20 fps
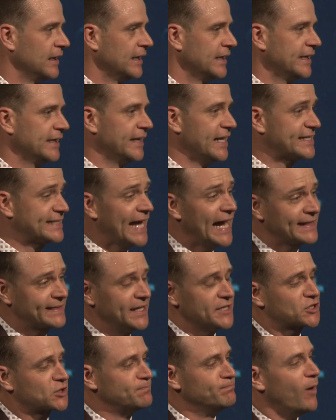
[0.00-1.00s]
And it's at
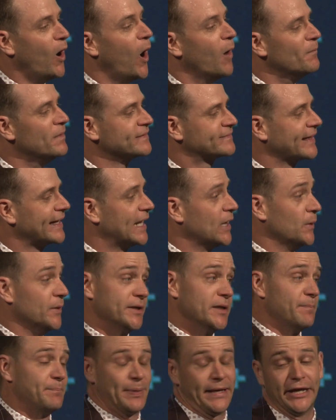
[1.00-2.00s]
this moment that it would
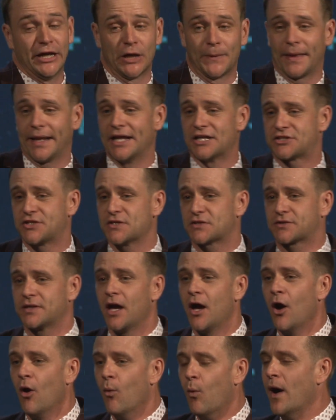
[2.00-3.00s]
appear that it's just
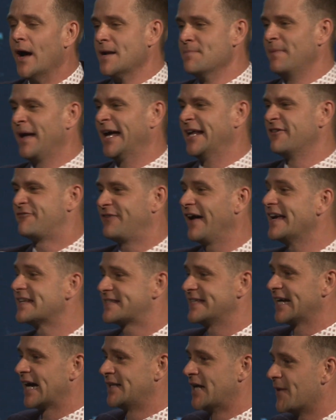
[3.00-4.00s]
one man
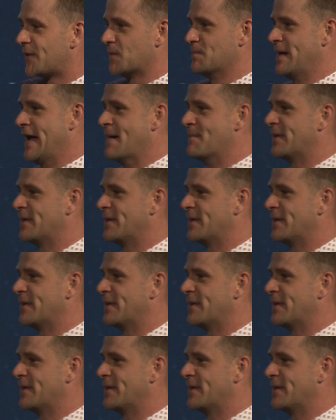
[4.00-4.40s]
facing another man,